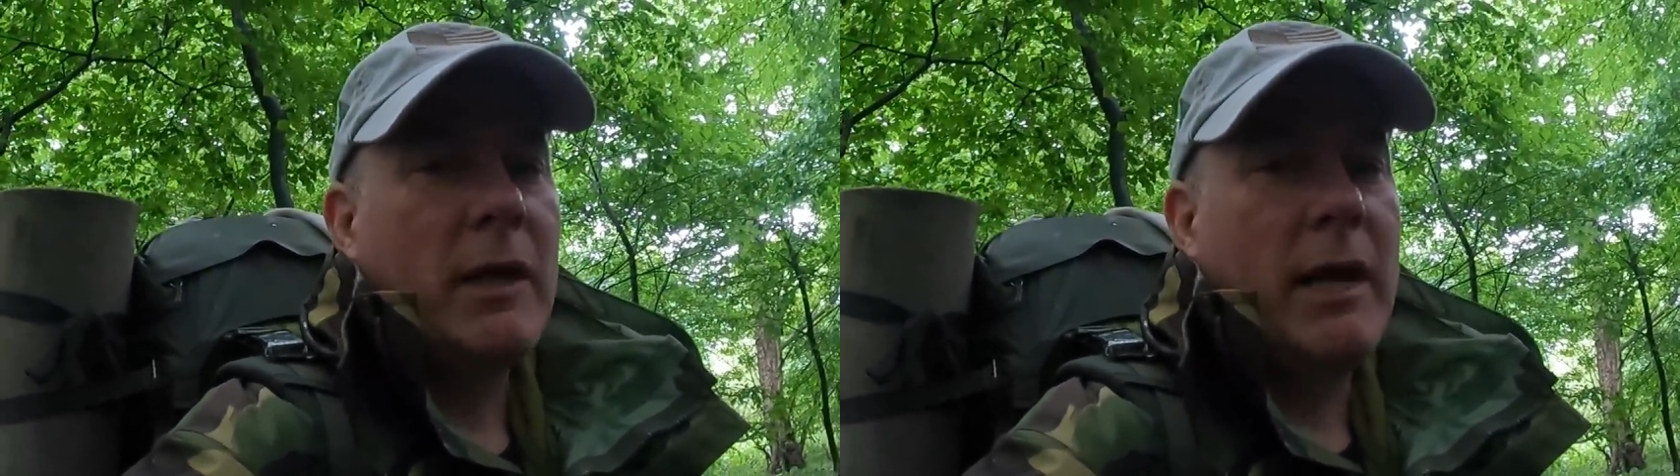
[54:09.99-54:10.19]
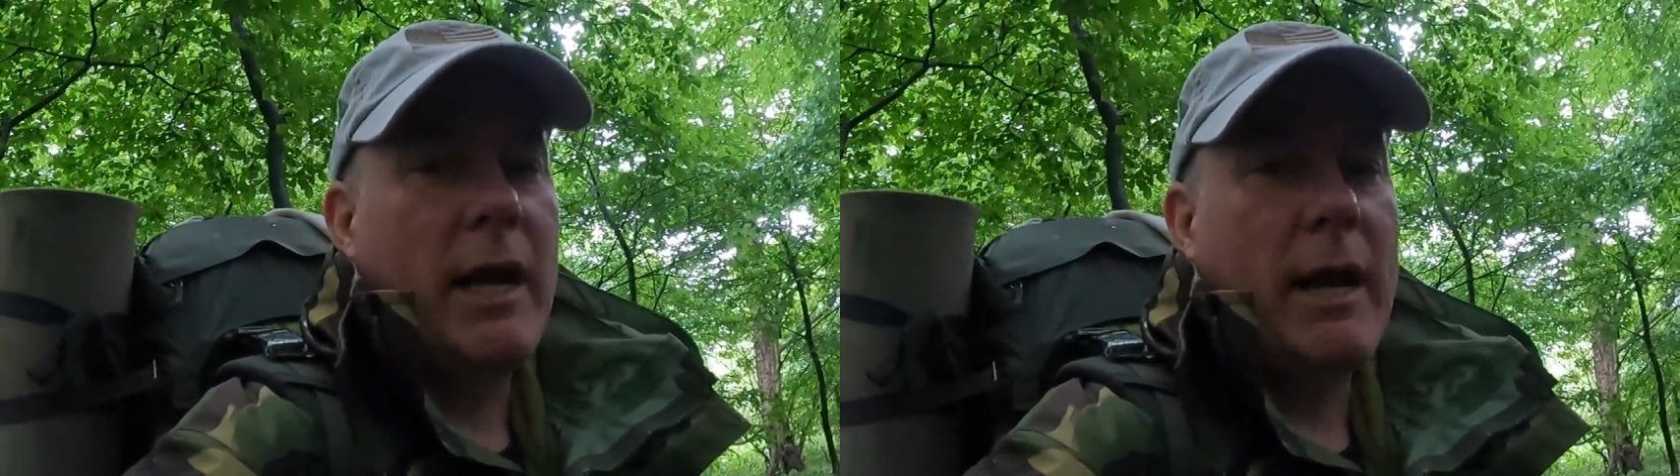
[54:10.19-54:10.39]

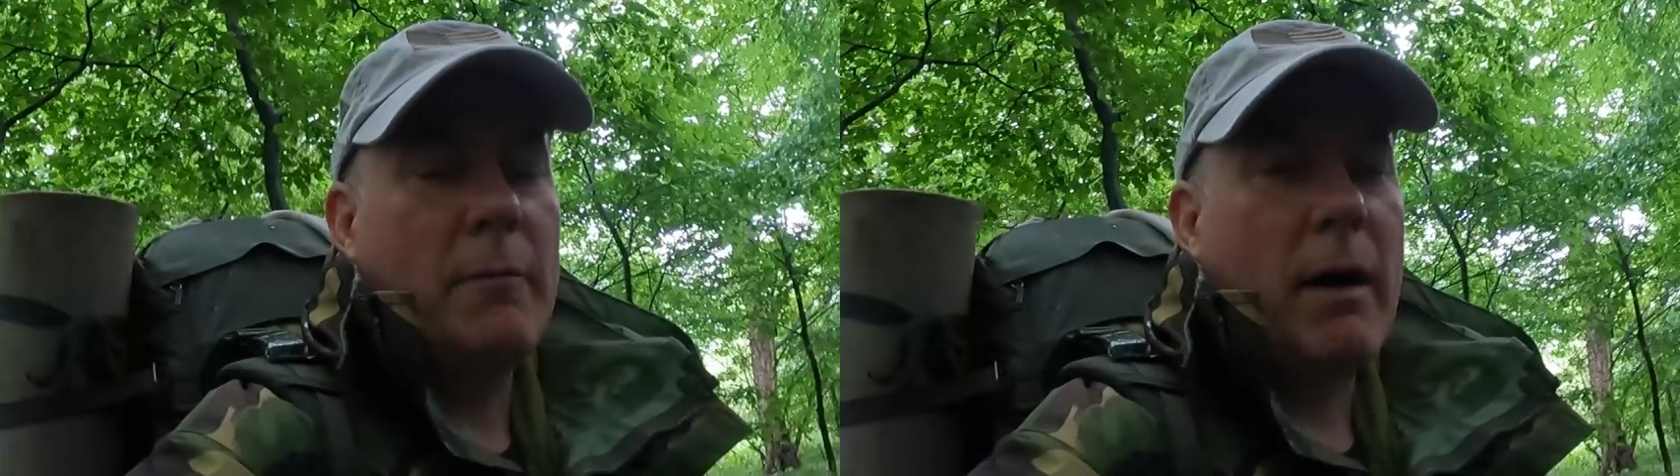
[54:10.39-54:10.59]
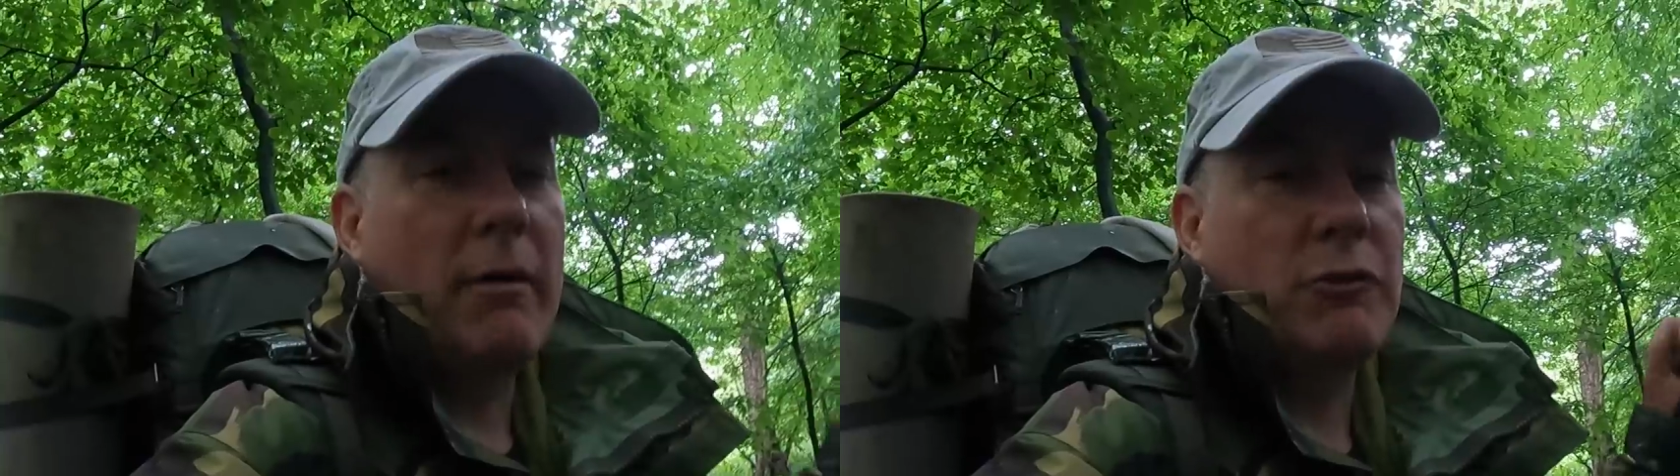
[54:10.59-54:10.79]

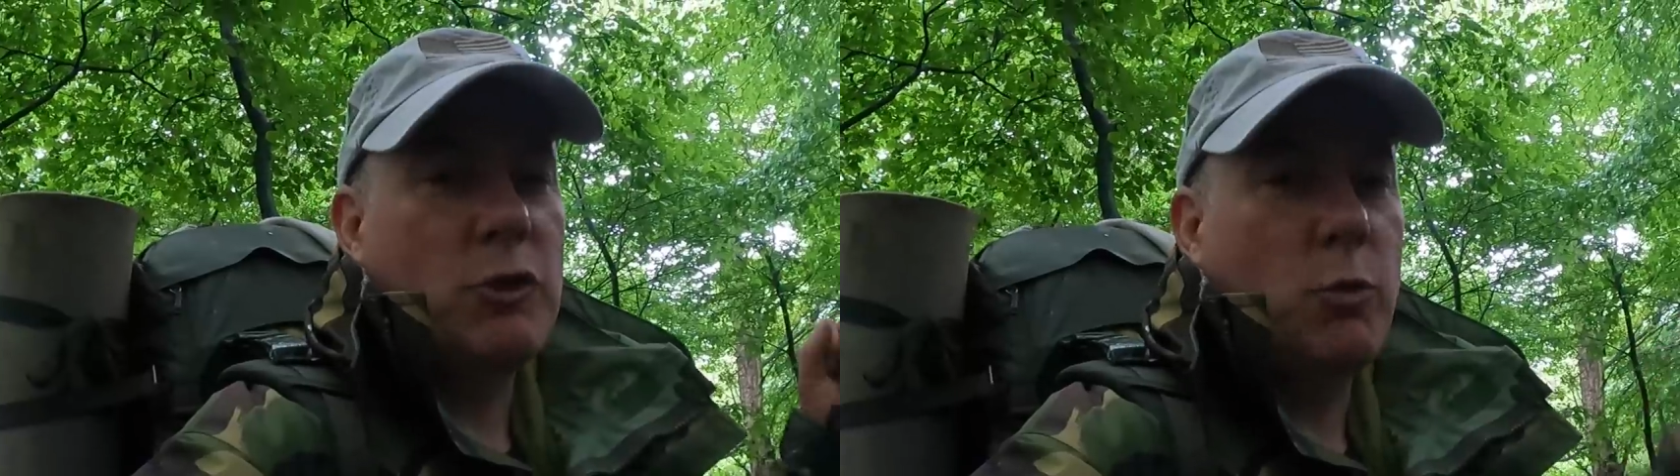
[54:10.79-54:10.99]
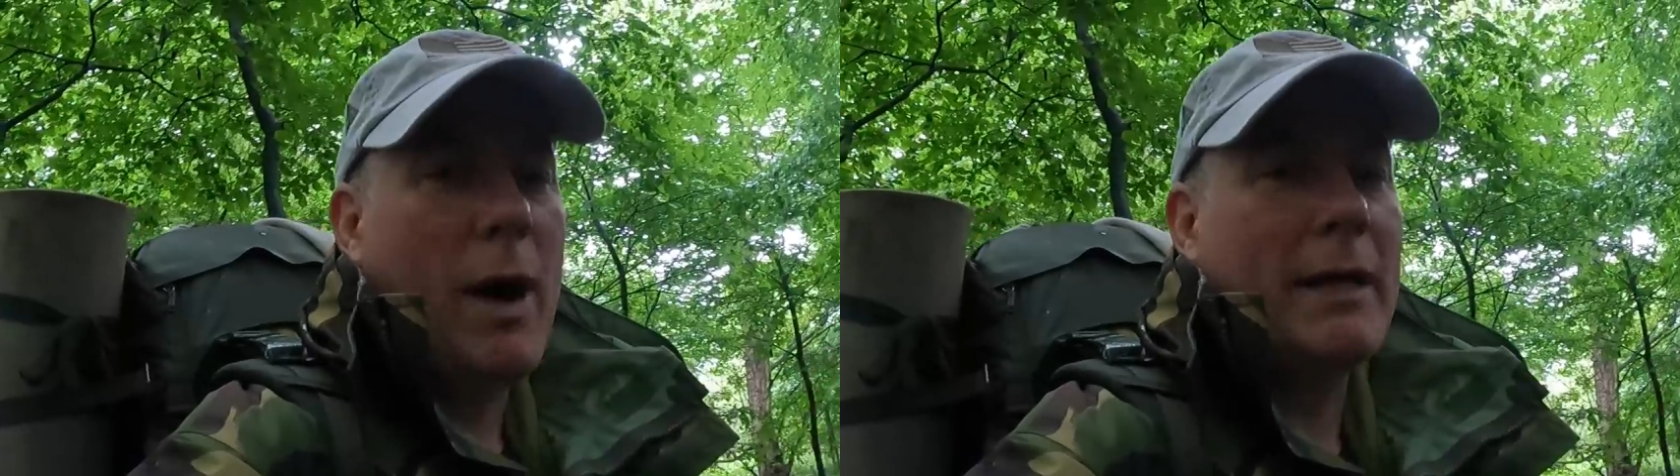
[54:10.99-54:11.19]
um, I've
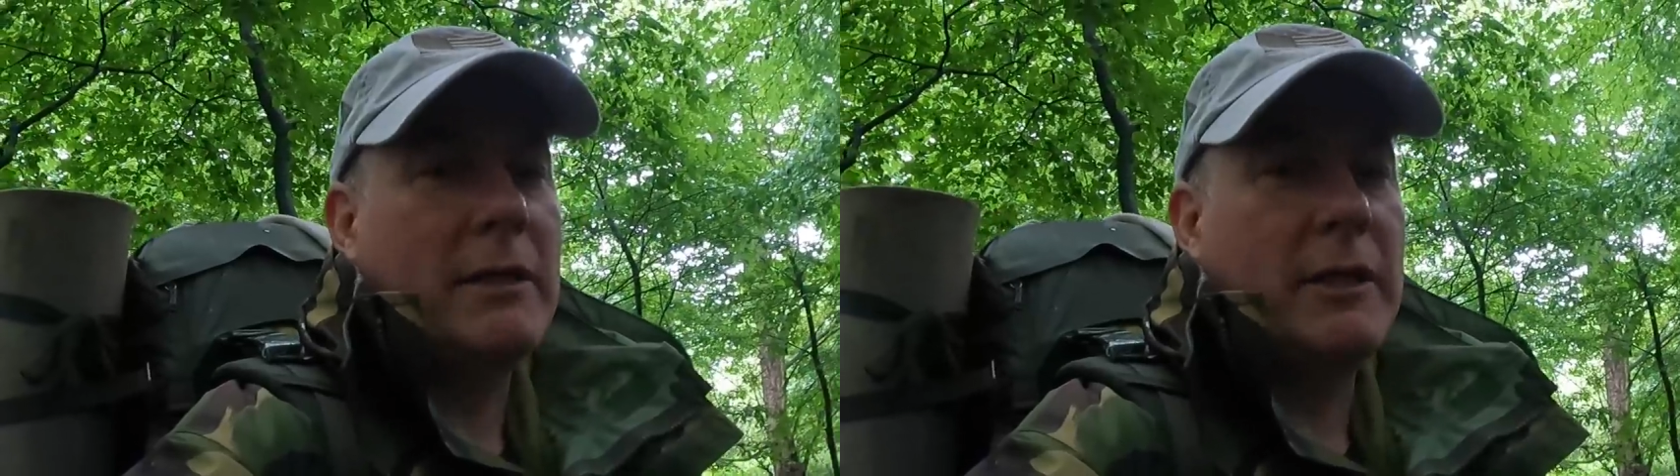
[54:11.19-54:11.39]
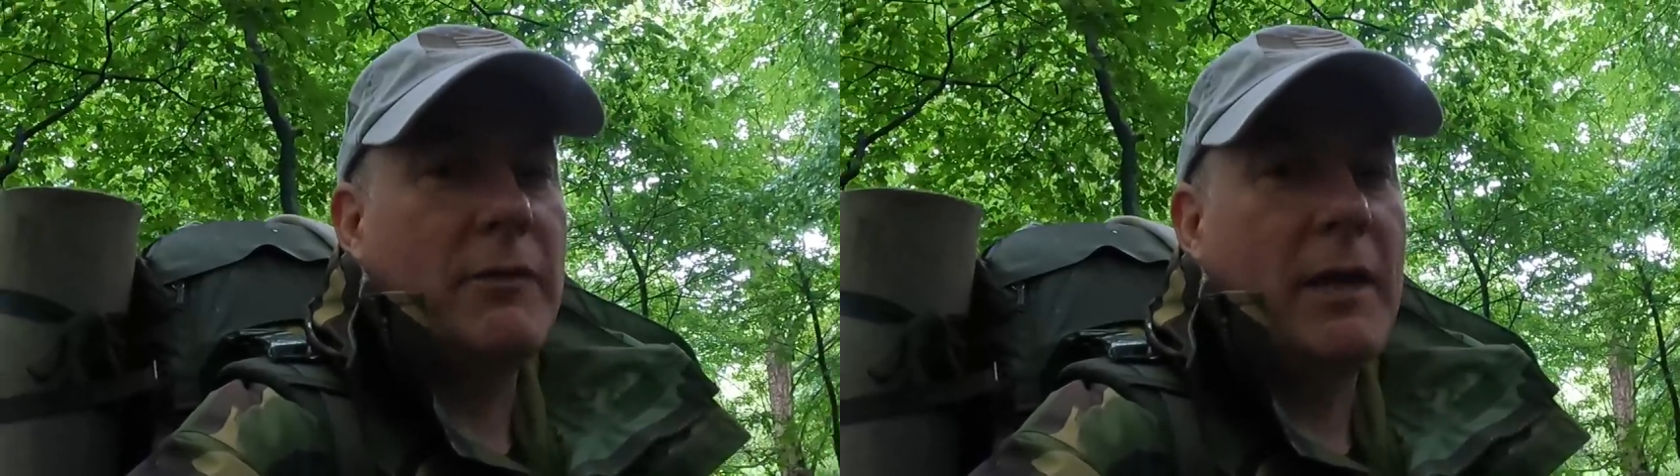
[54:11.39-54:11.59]
just
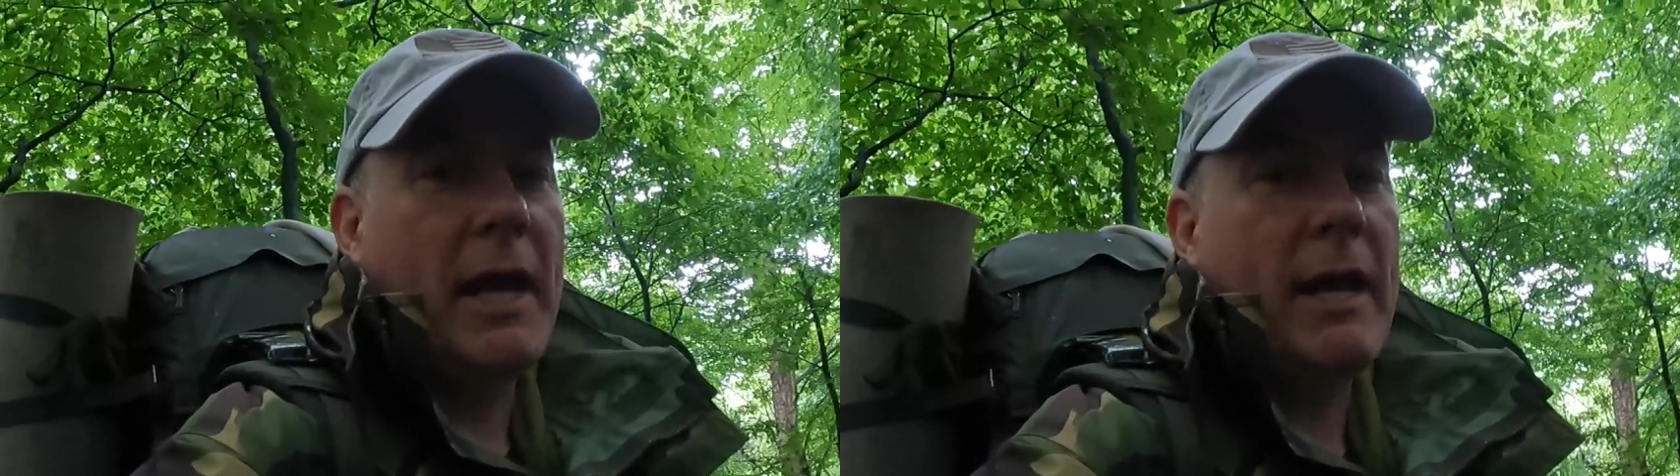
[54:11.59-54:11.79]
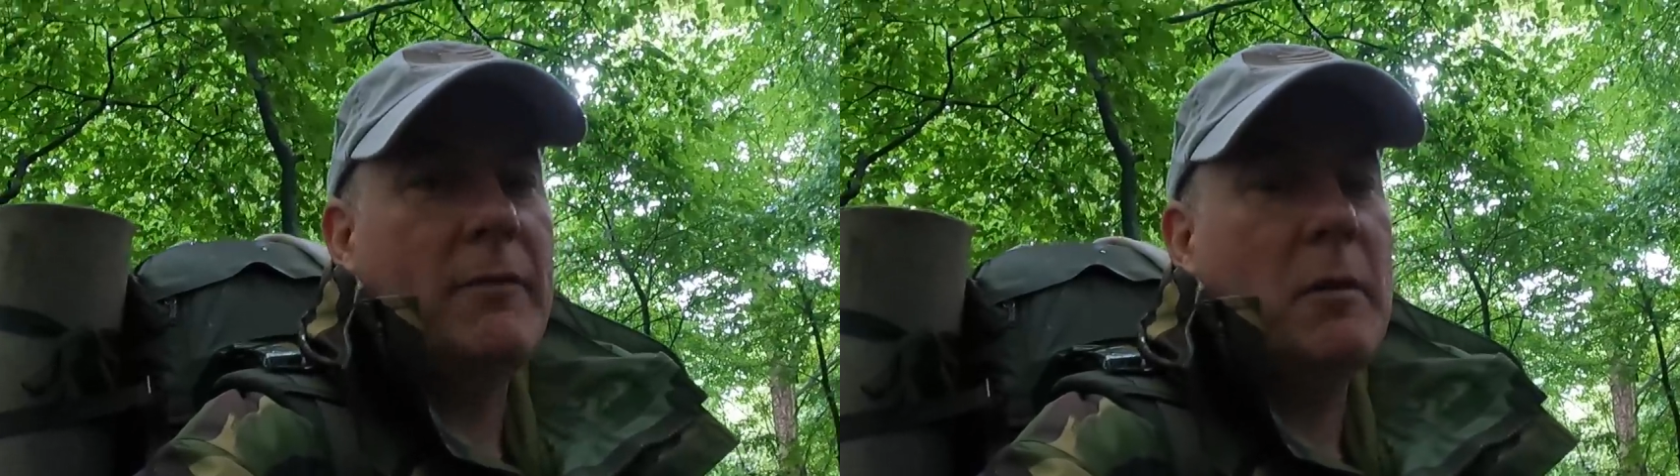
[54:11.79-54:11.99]
whacked it in there